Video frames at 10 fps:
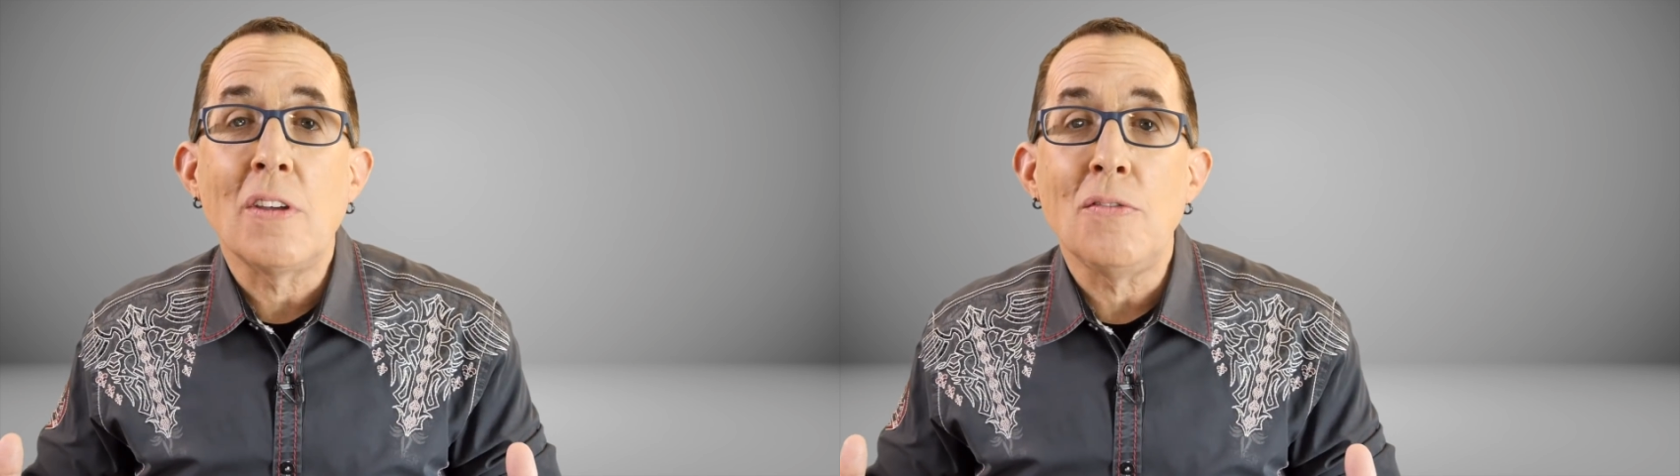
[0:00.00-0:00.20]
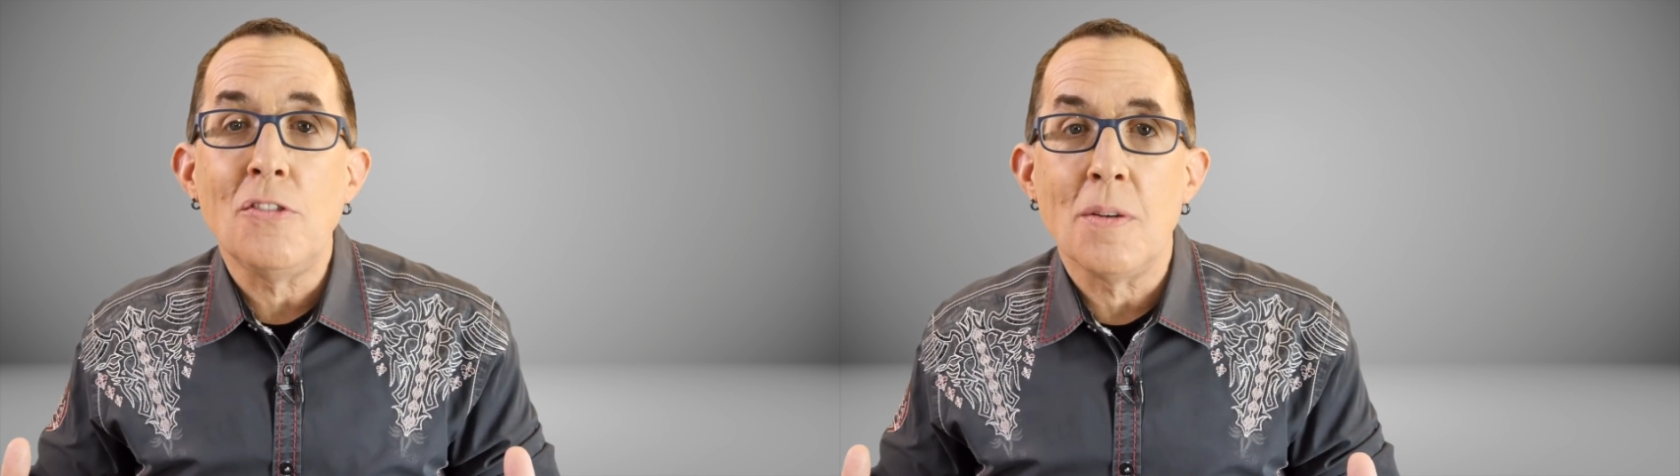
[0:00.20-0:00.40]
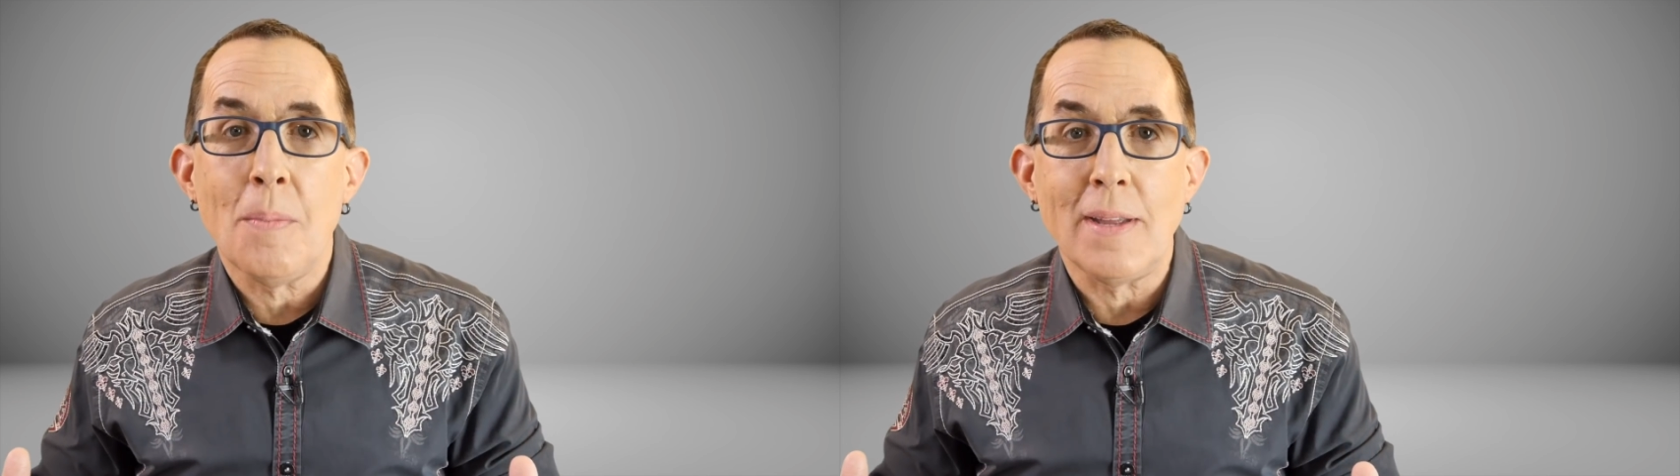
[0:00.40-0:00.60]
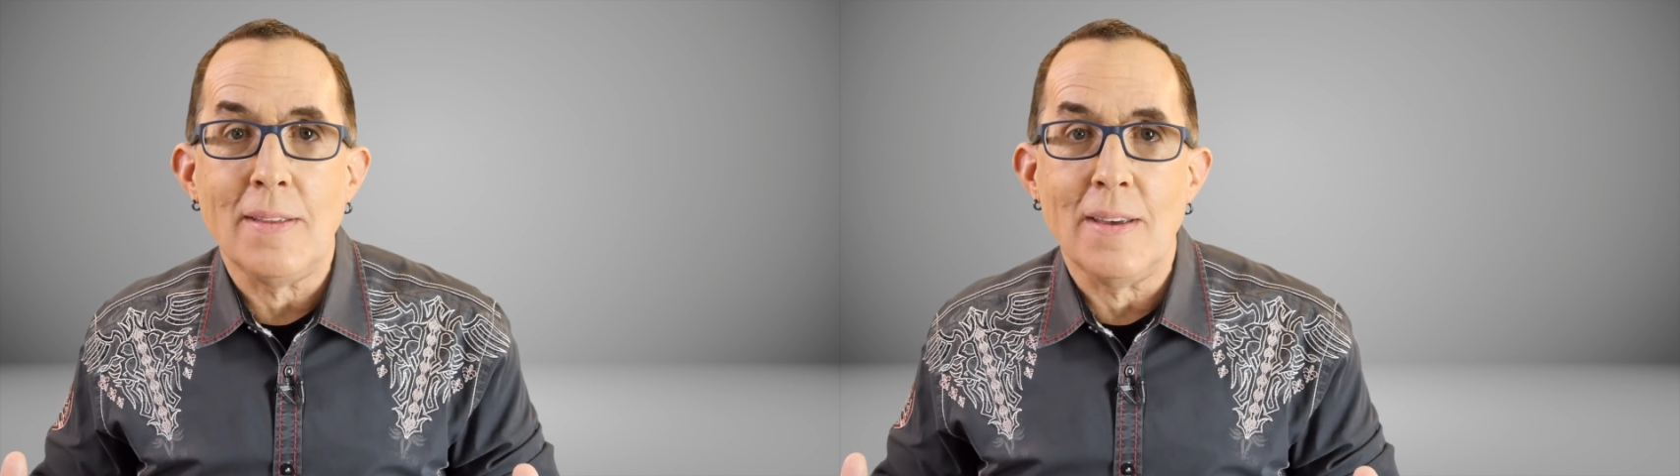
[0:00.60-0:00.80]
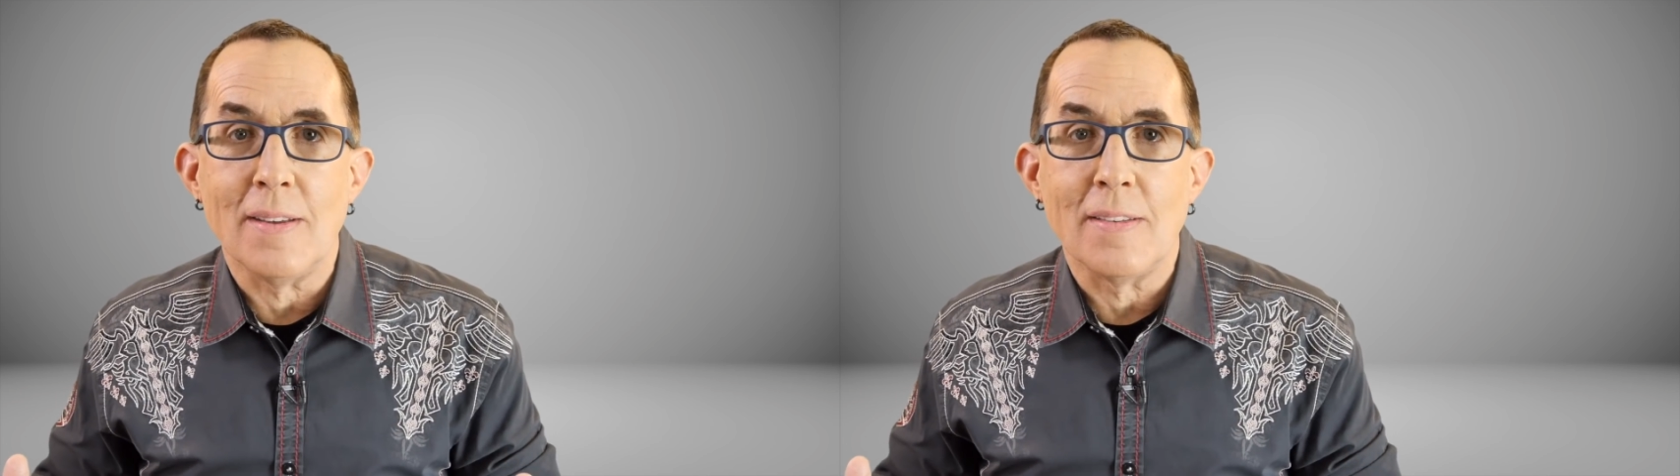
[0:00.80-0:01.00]
gives you some
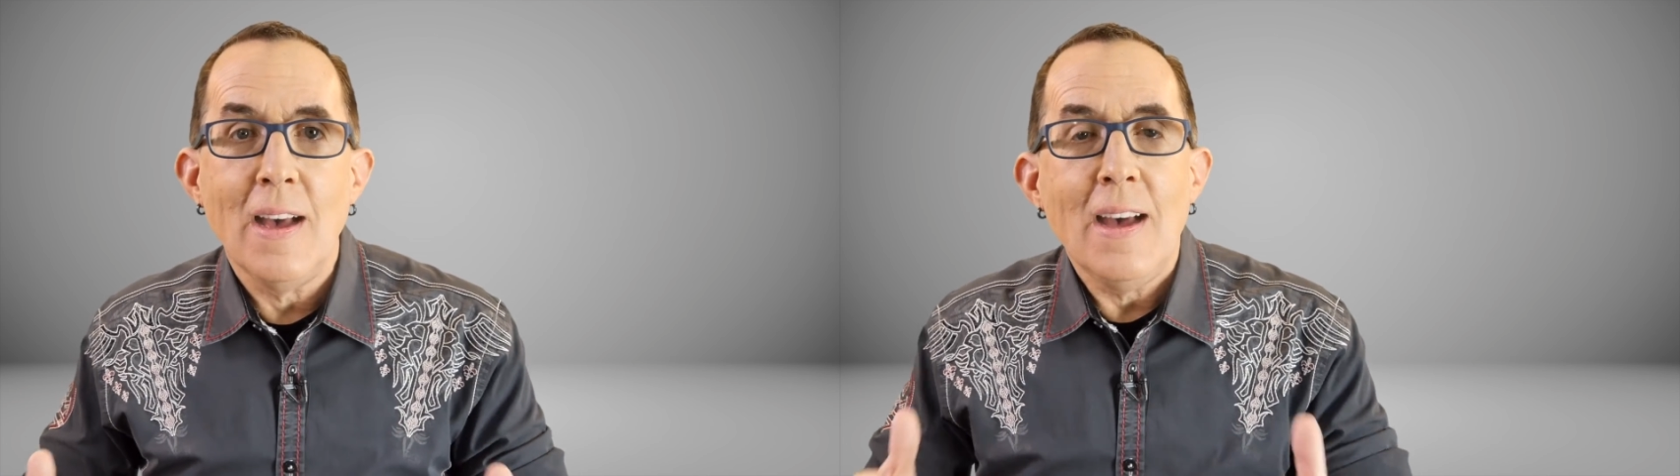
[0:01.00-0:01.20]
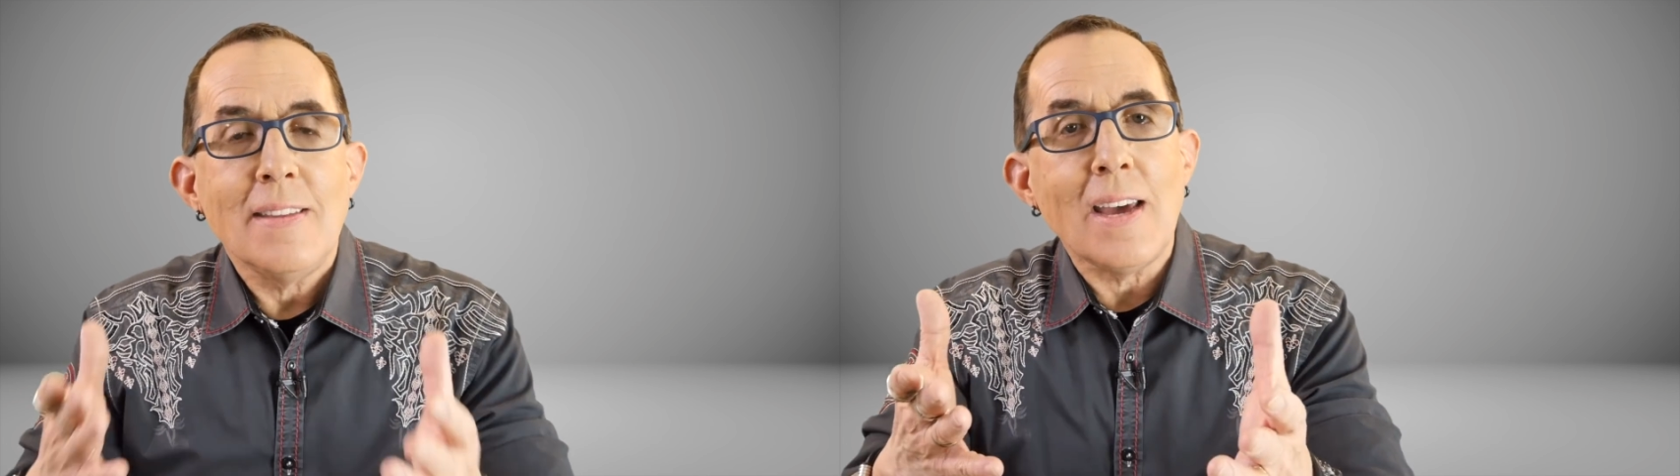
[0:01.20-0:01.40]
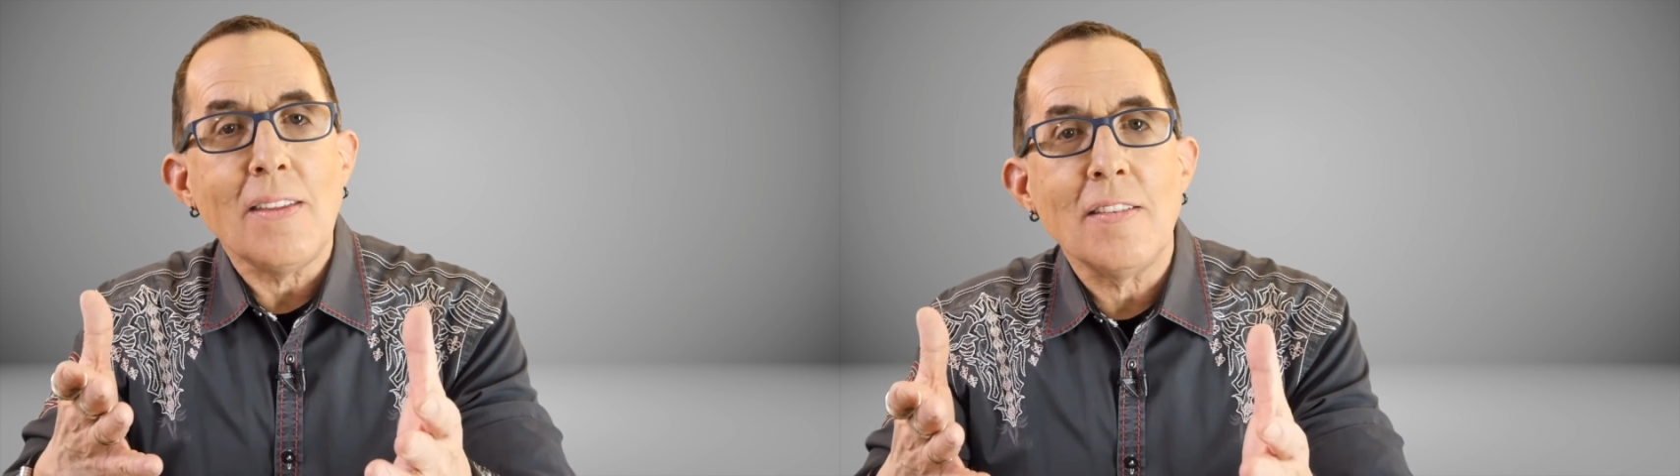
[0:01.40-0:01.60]
ideas. Take